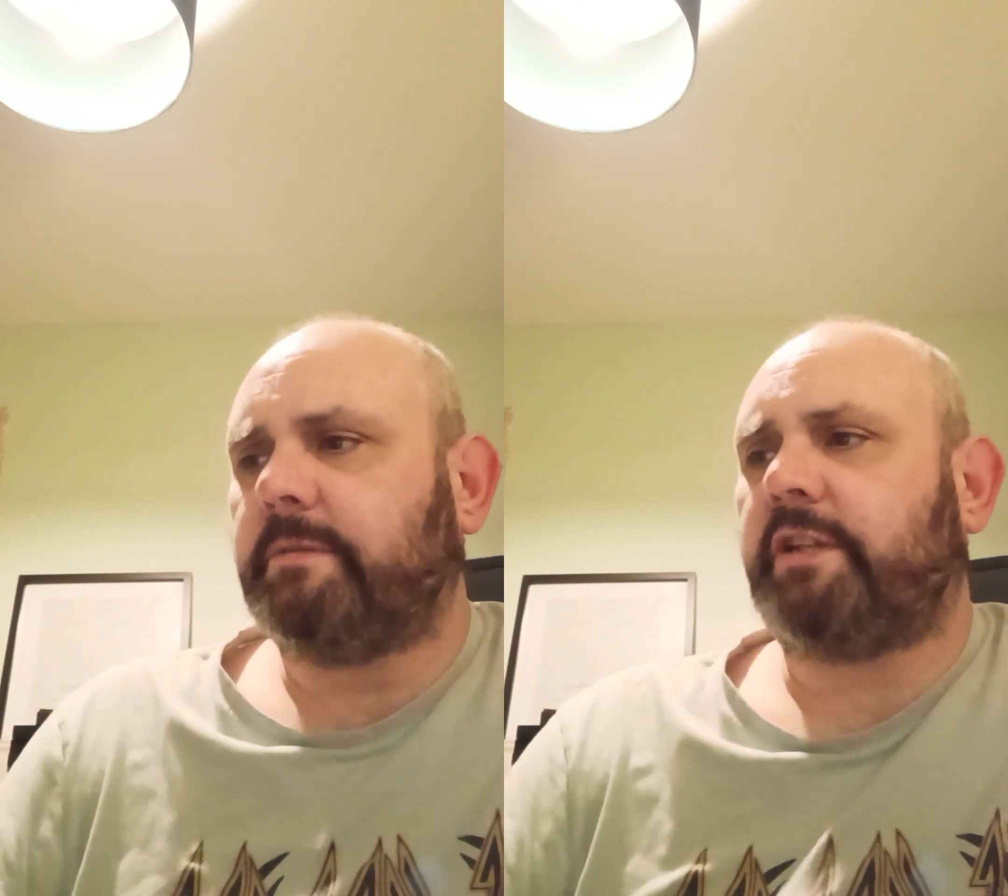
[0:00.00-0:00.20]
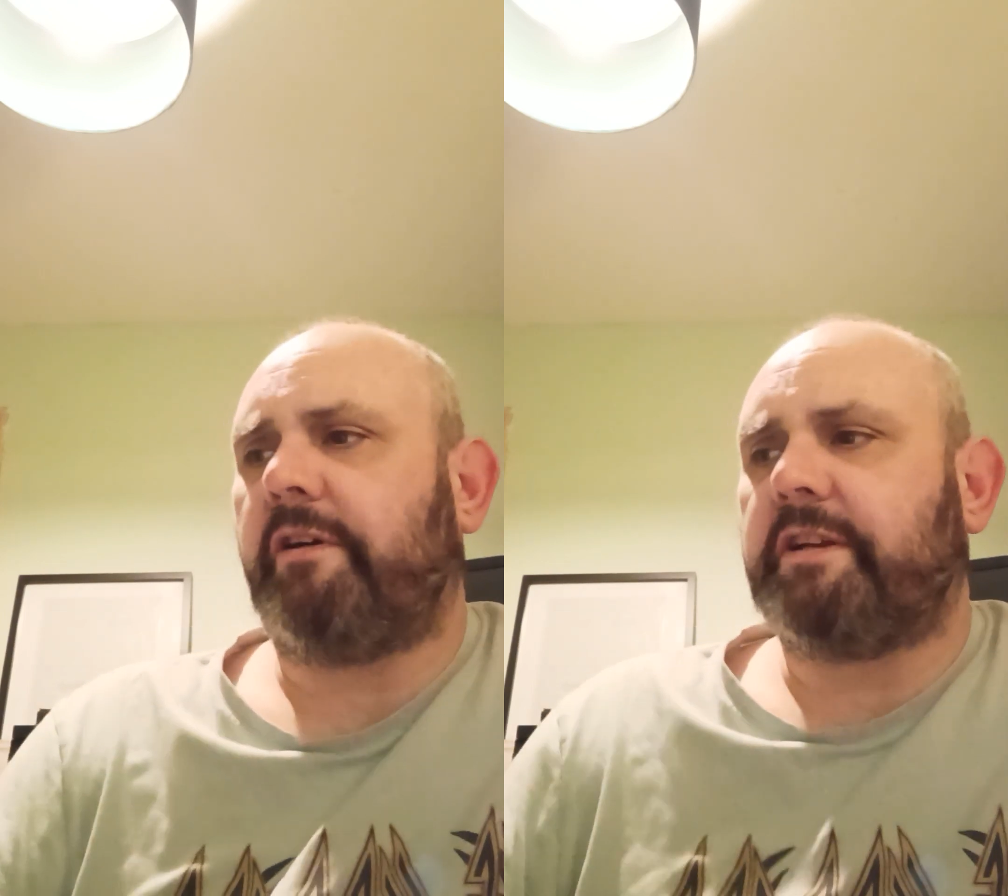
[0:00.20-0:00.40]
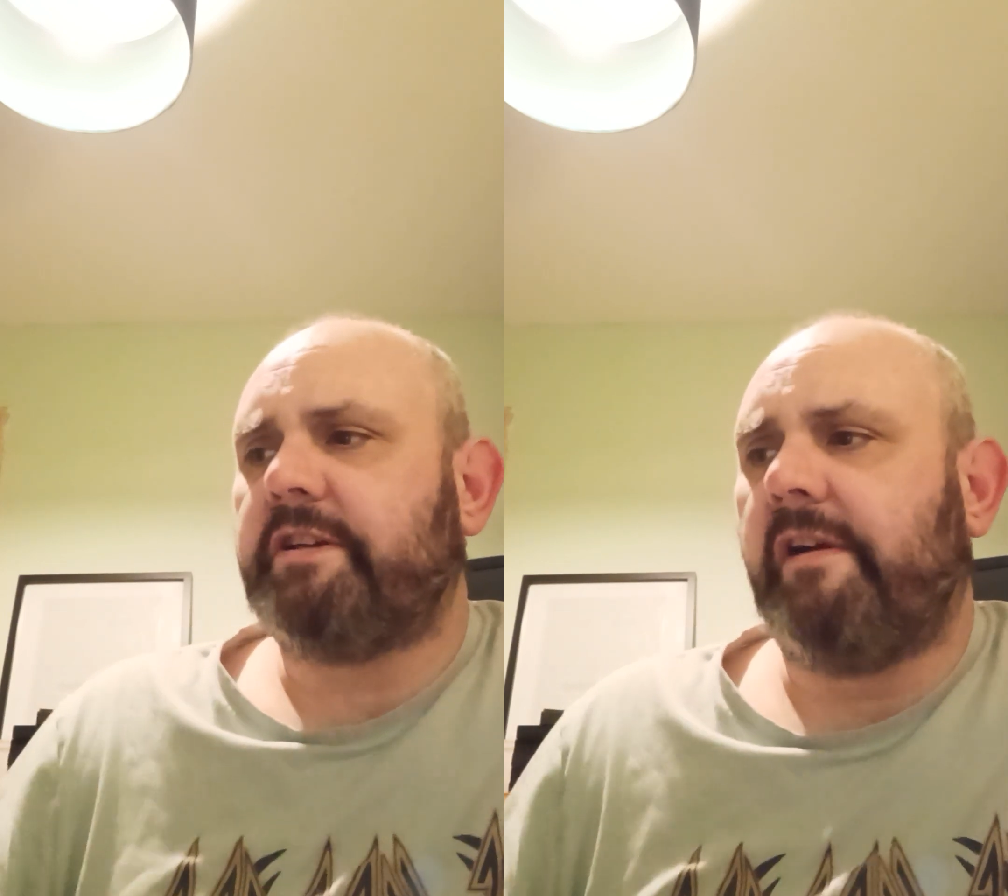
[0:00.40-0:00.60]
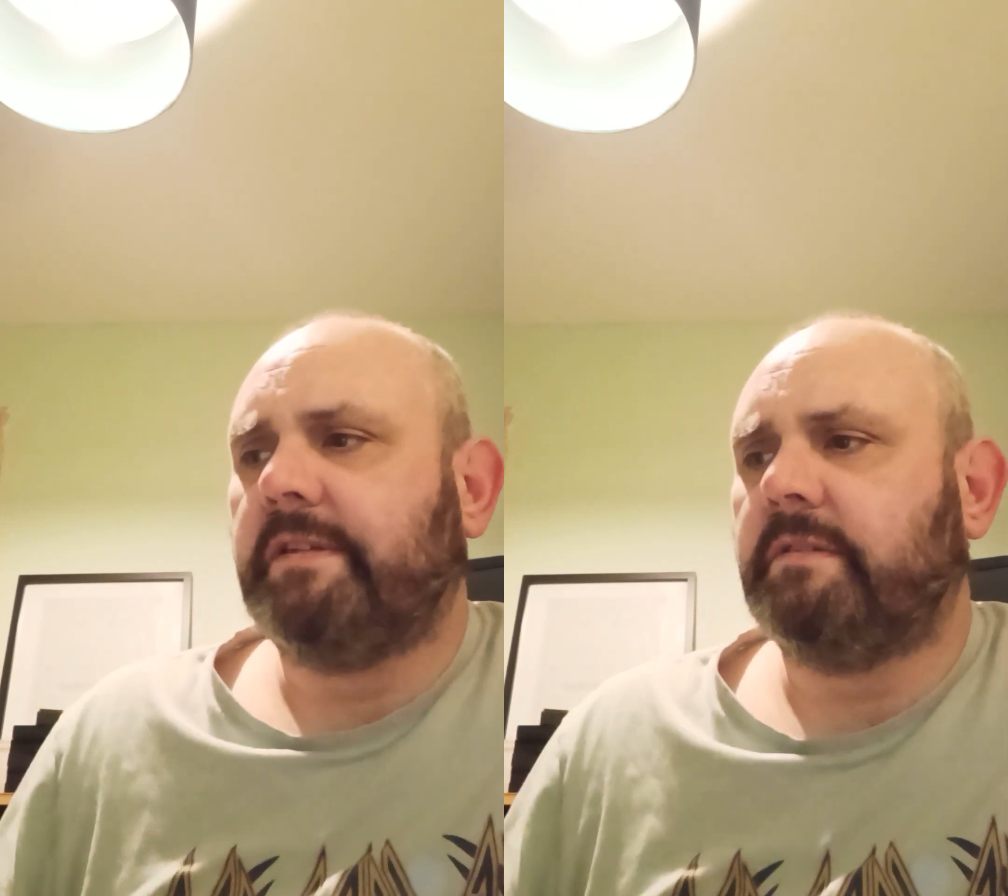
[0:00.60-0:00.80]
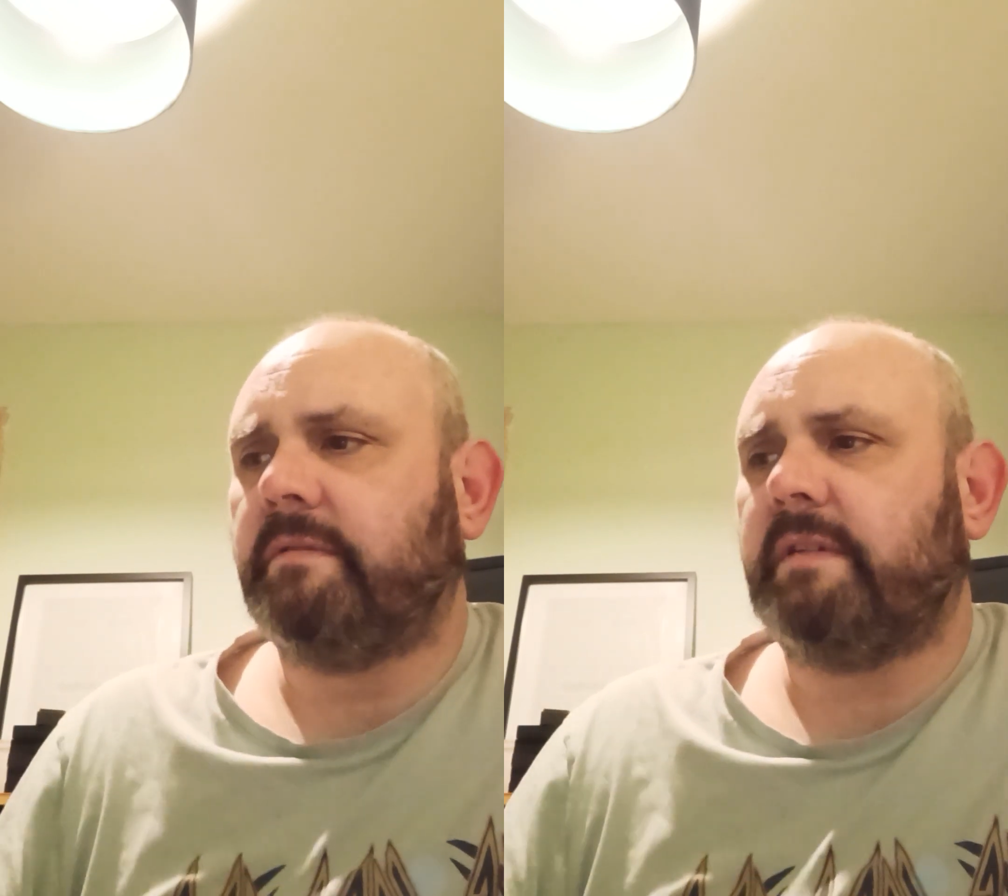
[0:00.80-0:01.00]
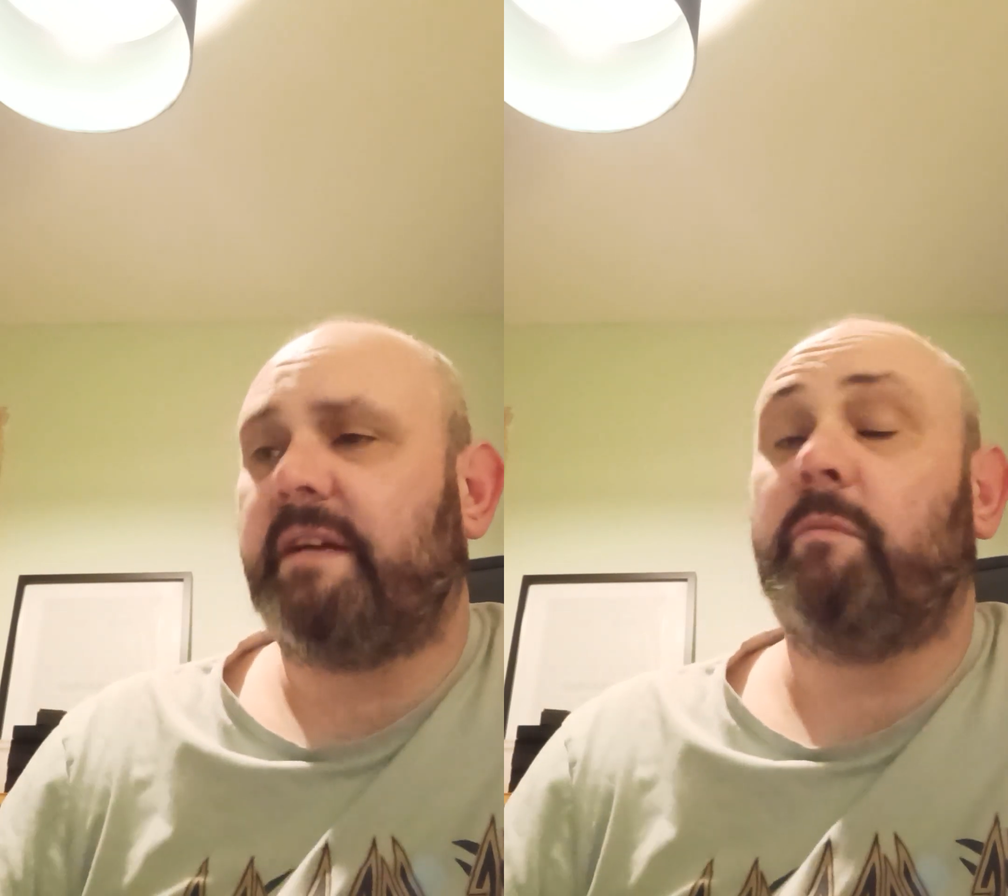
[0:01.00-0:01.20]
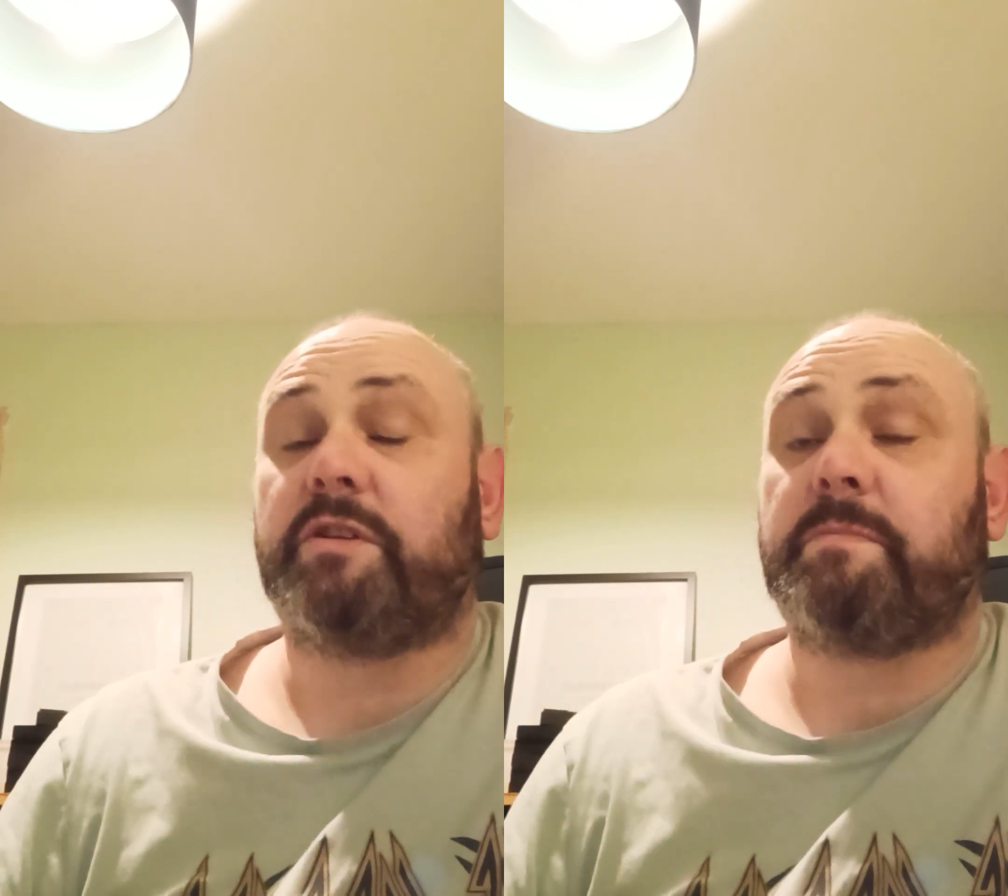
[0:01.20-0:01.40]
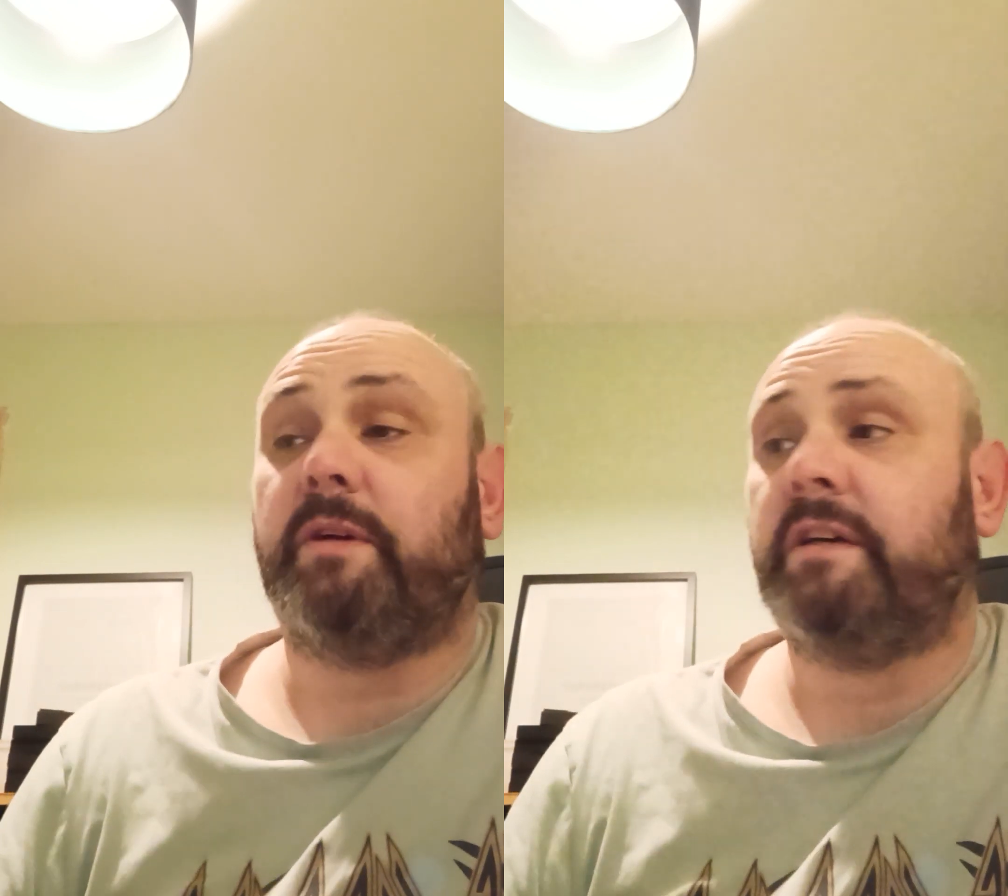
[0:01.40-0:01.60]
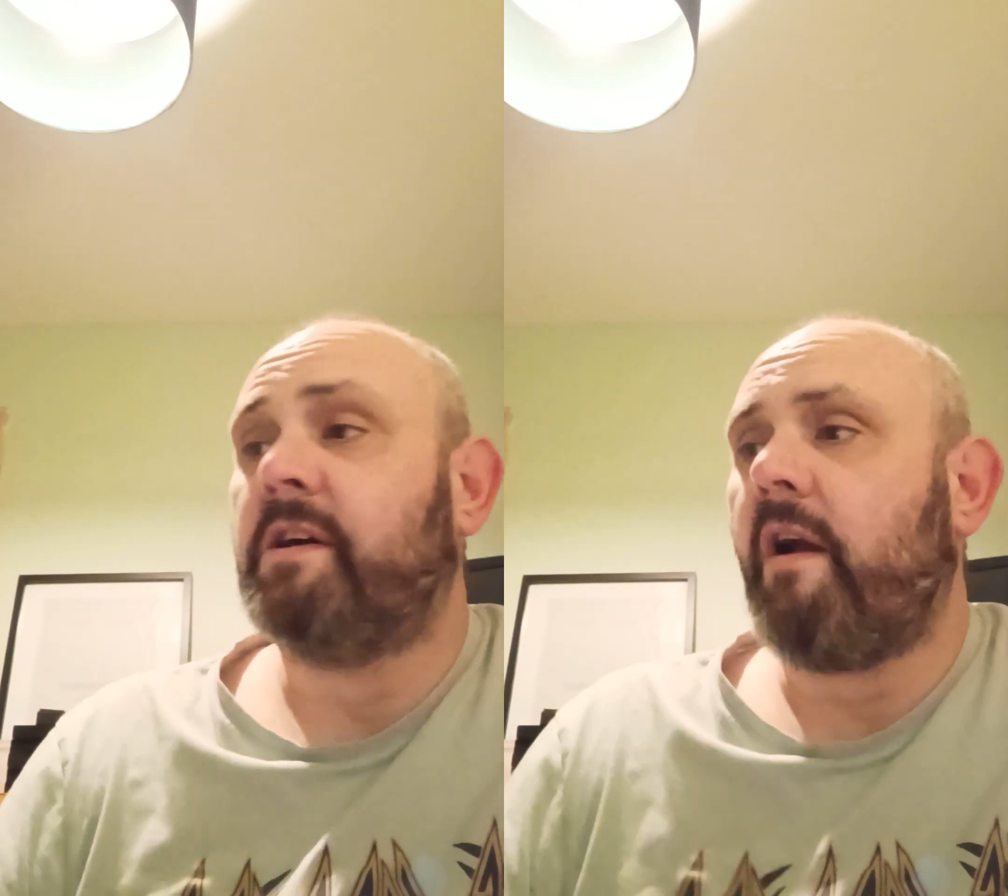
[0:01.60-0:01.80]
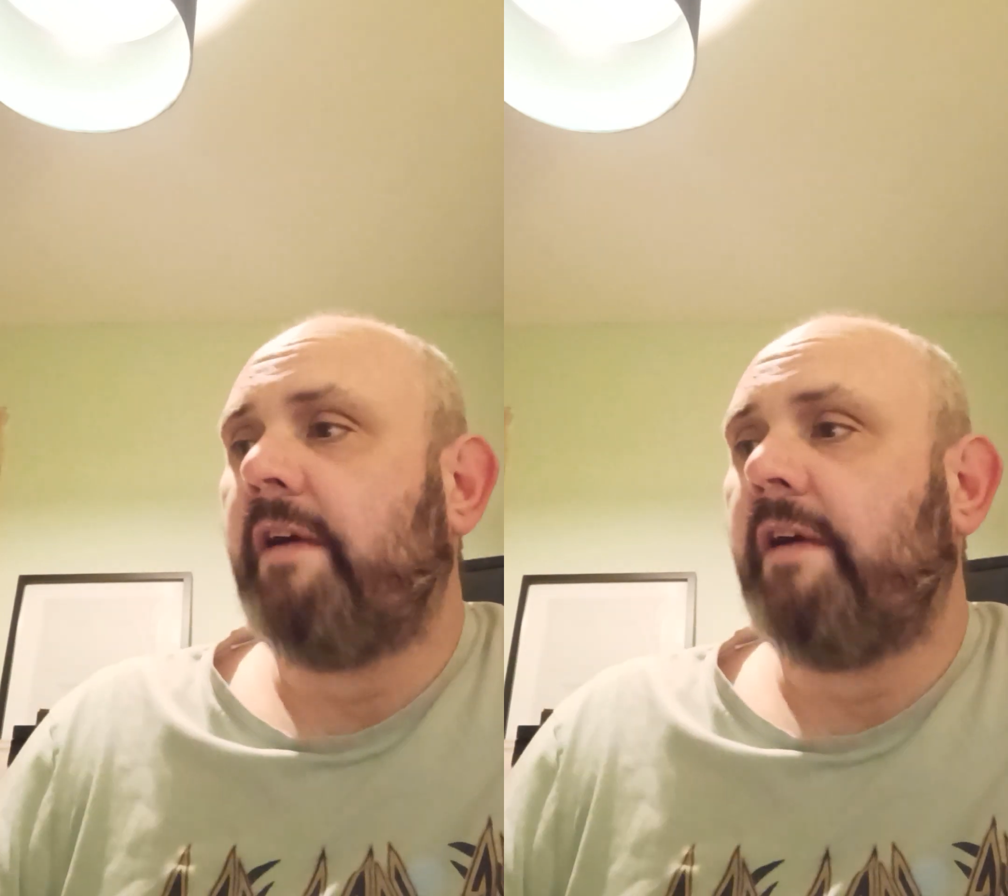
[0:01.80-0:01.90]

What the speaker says: songs. It was more.